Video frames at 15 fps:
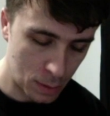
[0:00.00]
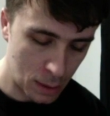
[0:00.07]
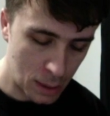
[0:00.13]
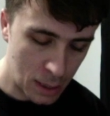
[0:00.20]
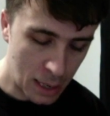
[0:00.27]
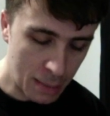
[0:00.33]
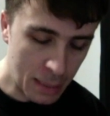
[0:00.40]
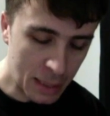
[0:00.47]

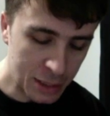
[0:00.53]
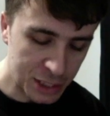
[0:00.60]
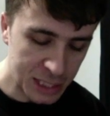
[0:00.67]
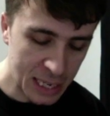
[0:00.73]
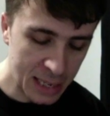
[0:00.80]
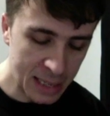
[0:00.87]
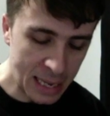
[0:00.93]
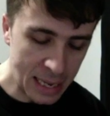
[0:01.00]
I'm not
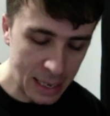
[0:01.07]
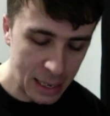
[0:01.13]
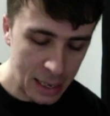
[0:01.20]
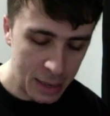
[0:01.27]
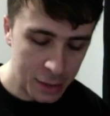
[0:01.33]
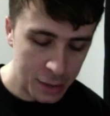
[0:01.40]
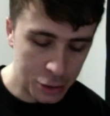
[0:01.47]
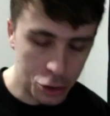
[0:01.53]
saying that
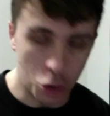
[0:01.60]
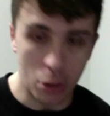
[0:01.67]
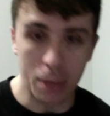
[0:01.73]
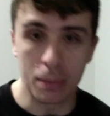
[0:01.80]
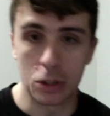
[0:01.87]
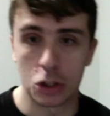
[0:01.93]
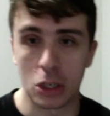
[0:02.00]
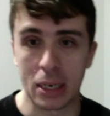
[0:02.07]
the Turing
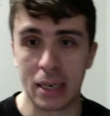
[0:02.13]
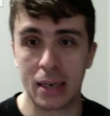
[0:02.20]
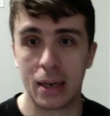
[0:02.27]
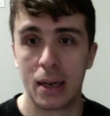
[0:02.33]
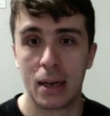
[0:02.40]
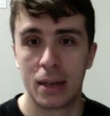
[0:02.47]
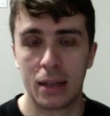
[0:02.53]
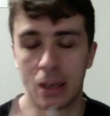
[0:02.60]
machine,
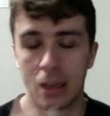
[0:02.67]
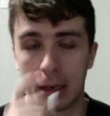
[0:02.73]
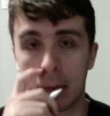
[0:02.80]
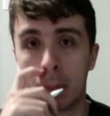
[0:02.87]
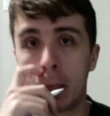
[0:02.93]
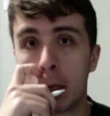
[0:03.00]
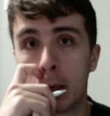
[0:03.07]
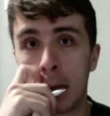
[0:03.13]
the
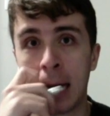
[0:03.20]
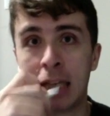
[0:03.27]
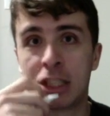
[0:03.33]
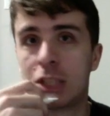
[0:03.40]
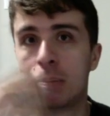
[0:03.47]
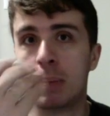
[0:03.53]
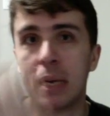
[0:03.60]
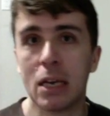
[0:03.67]
computer has
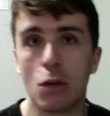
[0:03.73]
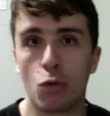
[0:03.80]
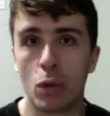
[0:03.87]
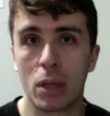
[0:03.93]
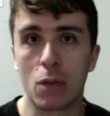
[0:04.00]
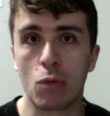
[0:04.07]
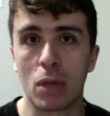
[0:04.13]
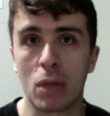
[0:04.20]
to be
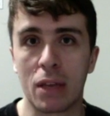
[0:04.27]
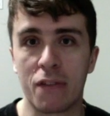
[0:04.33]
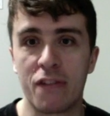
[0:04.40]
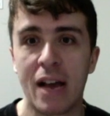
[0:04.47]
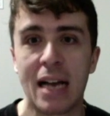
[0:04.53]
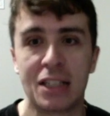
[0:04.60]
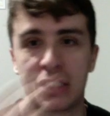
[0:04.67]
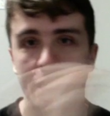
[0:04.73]
really, really
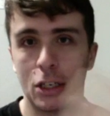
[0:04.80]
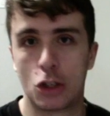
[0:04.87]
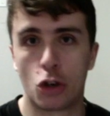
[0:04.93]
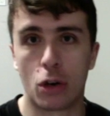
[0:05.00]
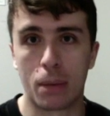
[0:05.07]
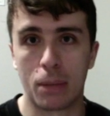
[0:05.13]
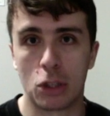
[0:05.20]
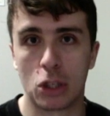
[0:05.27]
fast and the
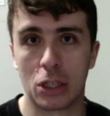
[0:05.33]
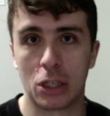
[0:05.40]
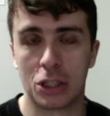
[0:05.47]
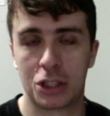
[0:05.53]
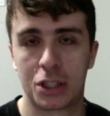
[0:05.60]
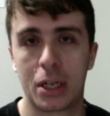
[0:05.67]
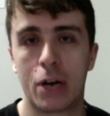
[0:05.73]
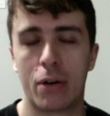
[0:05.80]
Turing machine
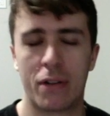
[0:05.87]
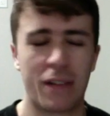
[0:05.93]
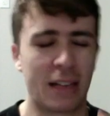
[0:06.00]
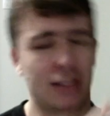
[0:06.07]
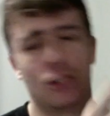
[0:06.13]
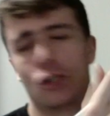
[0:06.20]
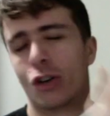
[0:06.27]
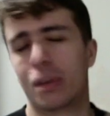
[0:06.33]
slow. In fact,
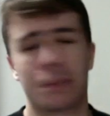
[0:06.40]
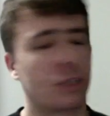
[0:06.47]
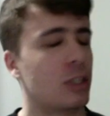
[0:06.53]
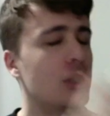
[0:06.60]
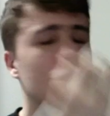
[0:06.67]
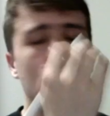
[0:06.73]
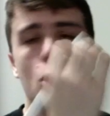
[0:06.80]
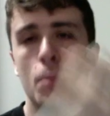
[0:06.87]
the Turing
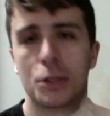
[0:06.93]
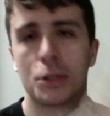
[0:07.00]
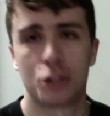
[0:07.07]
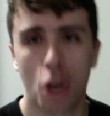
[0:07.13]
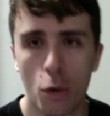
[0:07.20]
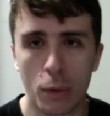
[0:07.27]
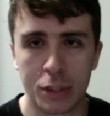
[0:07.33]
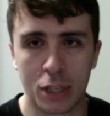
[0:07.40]
machine is almost
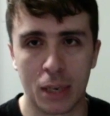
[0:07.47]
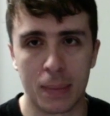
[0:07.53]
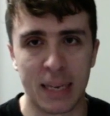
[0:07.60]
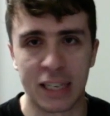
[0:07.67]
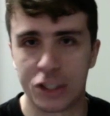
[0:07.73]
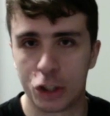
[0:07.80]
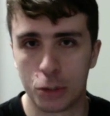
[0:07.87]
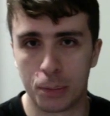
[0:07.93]
always going to be
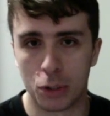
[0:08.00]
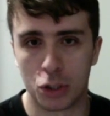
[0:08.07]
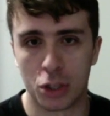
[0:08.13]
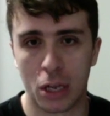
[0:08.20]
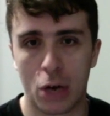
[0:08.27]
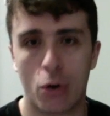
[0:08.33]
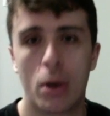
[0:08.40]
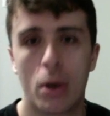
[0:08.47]
super slow.